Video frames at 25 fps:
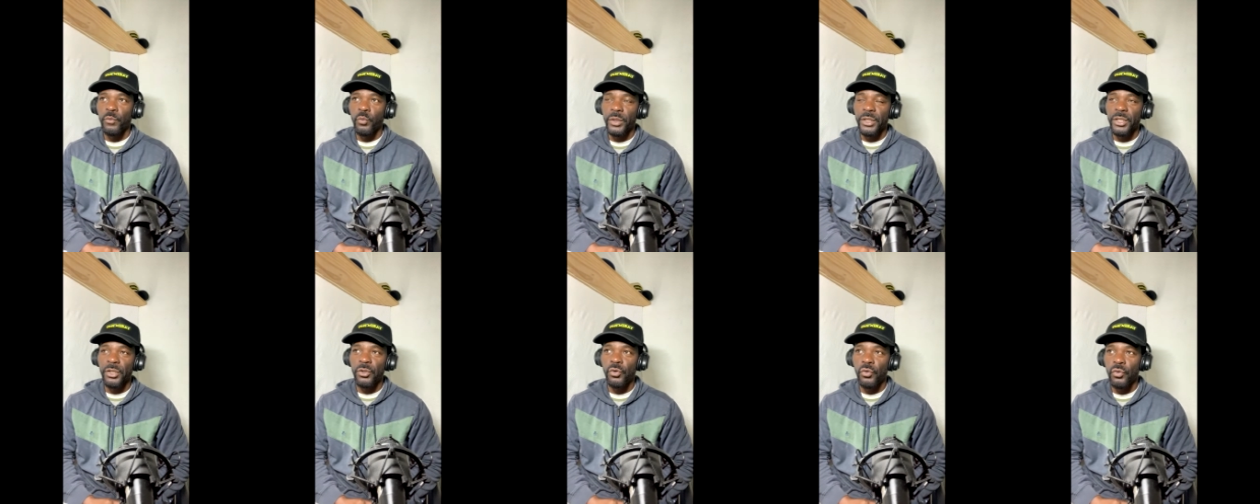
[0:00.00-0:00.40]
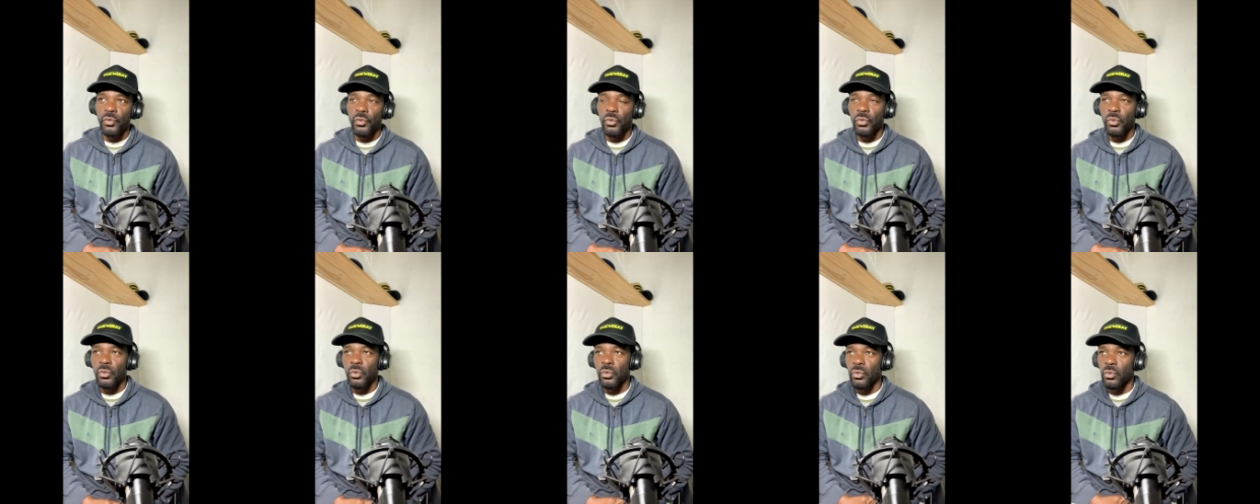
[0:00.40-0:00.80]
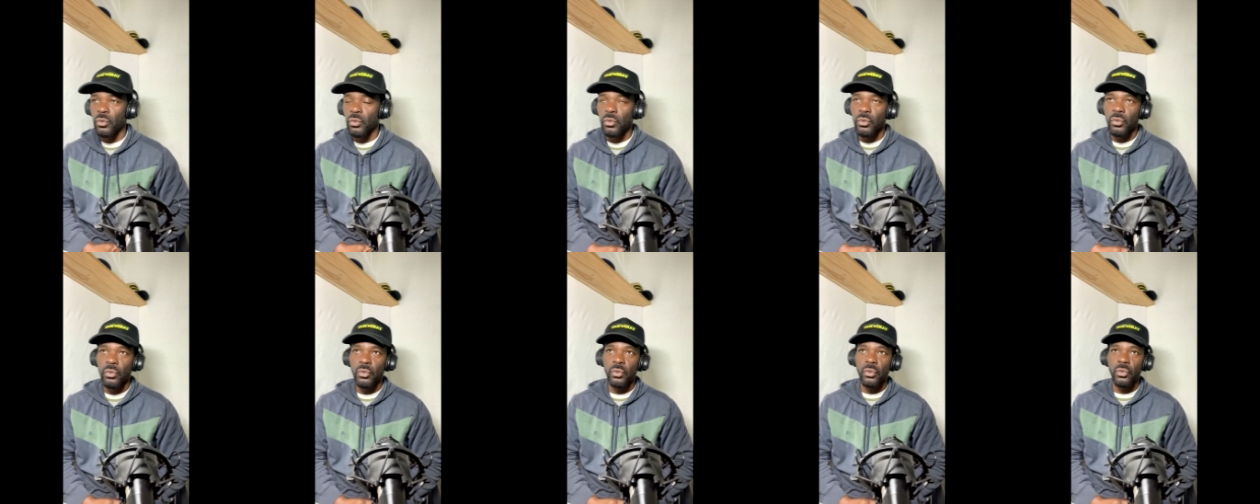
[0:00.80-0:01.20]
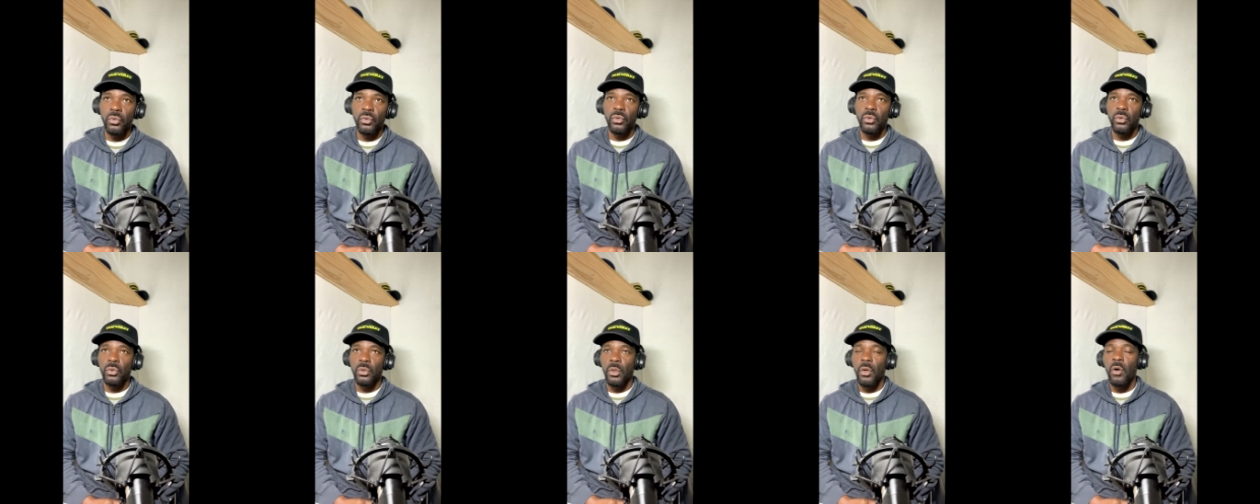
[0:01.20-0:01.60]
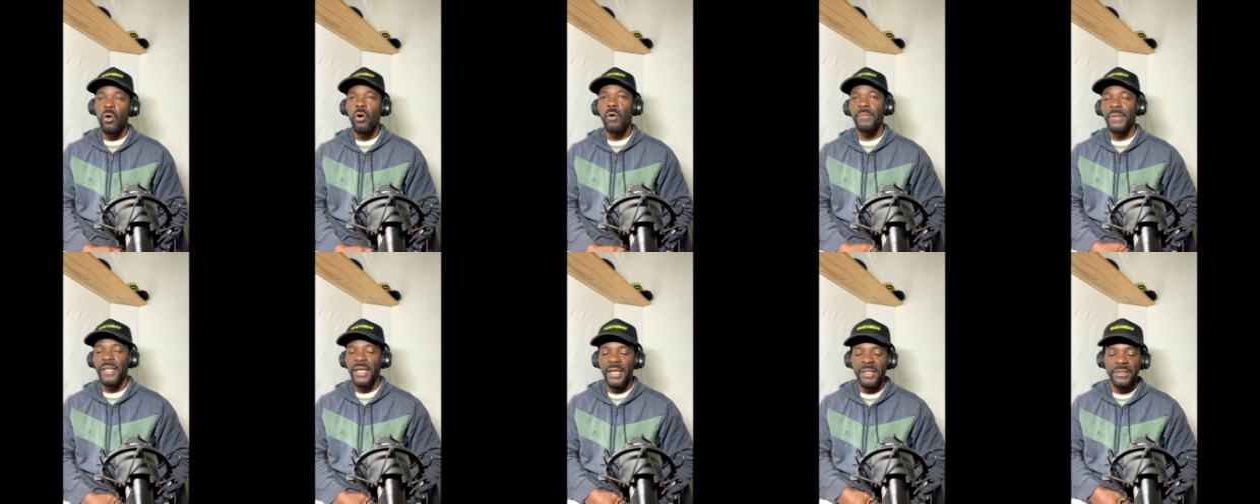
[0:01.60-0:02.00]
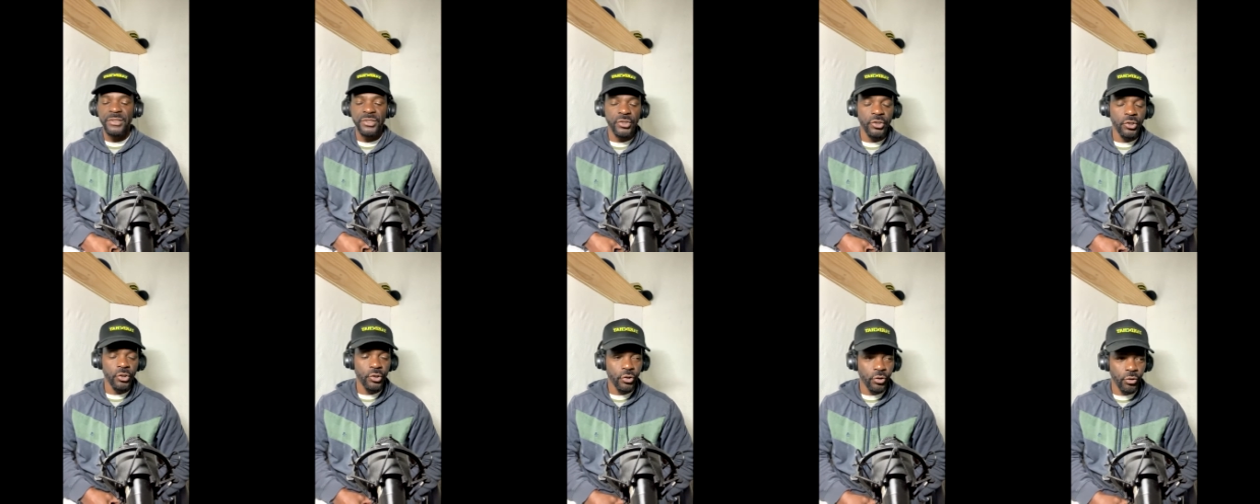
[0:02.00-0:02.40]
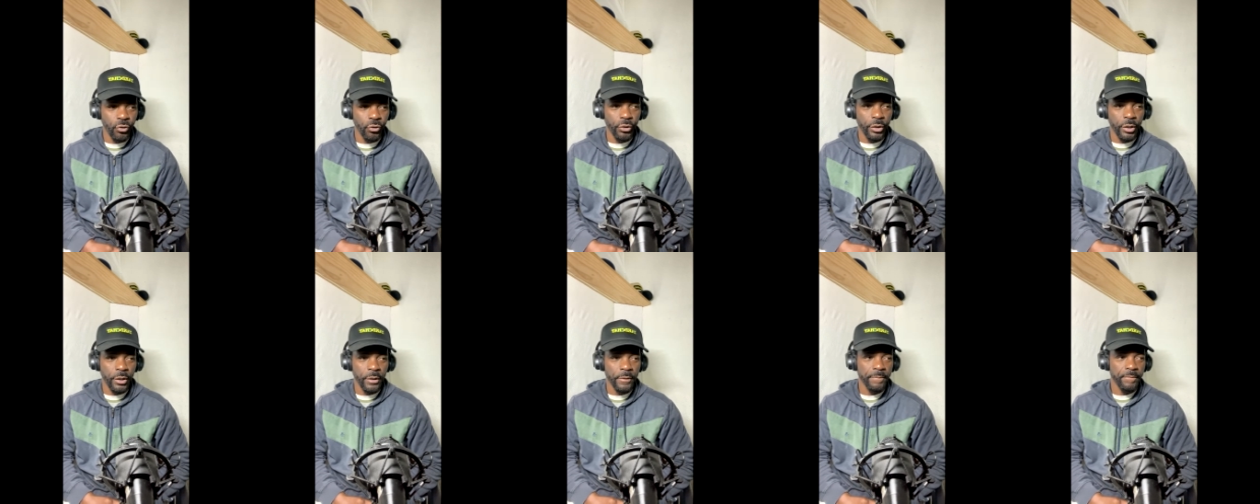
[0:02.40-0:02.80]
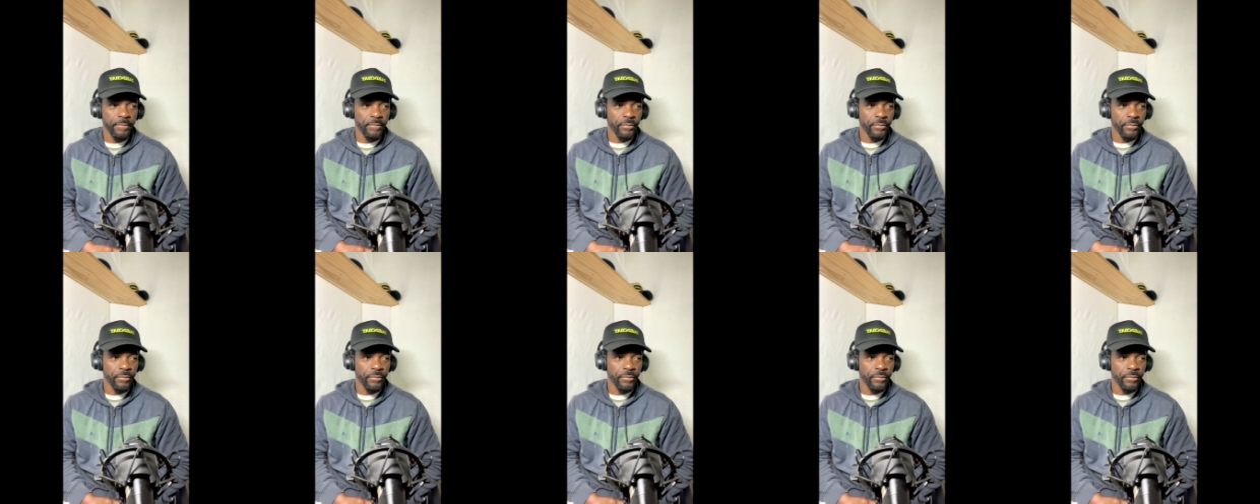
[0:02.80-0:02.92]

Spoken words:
new Homeland Security